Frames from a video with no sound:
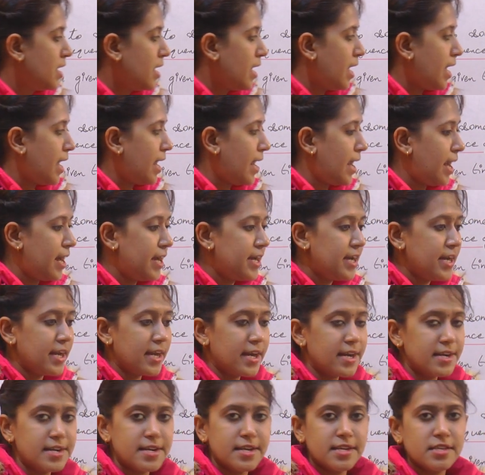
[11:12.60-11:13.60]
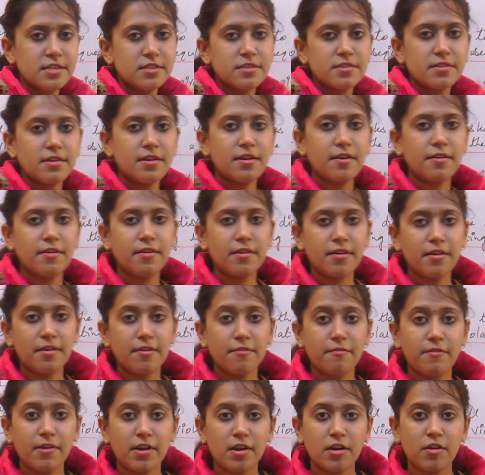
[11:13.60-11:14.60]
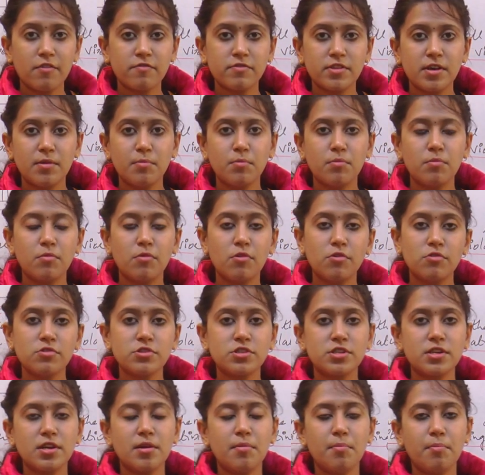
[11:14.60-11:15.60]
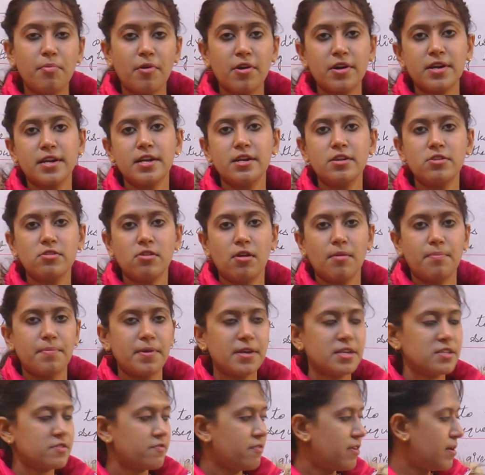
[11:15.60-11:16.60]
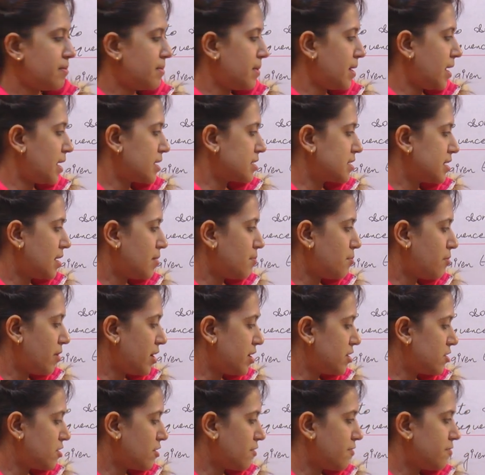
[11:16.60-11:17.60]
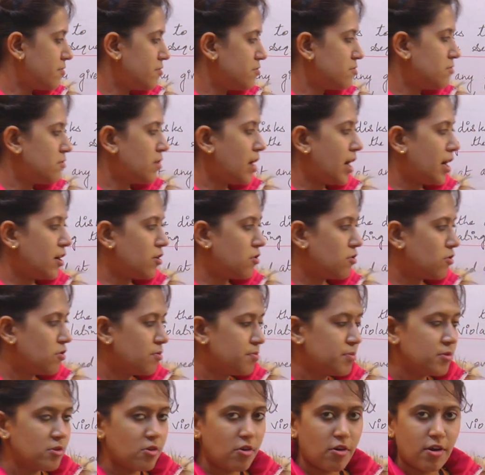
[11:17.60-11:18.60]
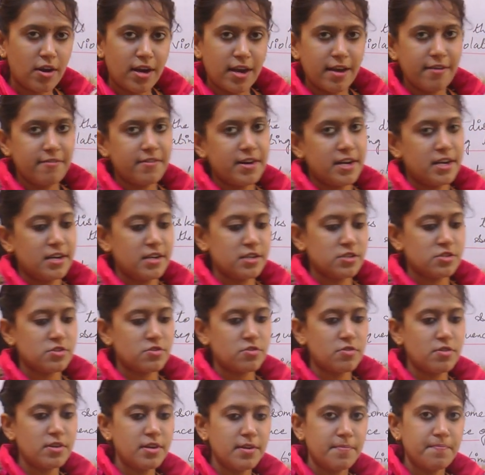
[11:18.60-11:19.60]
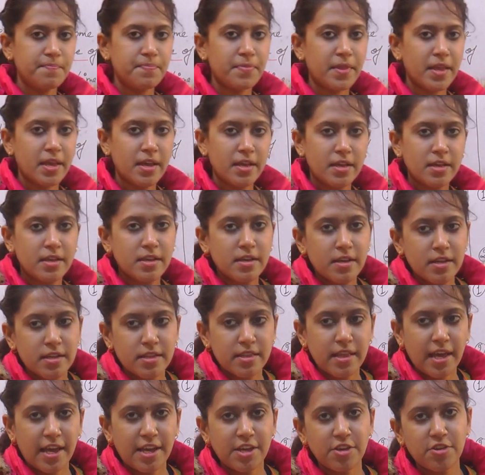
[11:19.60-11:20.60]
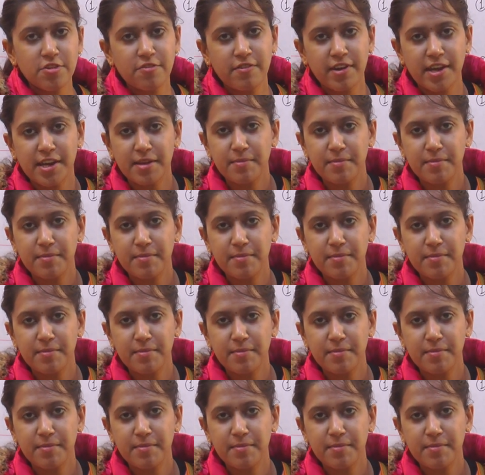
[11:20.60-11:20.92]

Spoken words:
and it is one of the most important topics from exam point of view. I hope you all have understood. Thank you very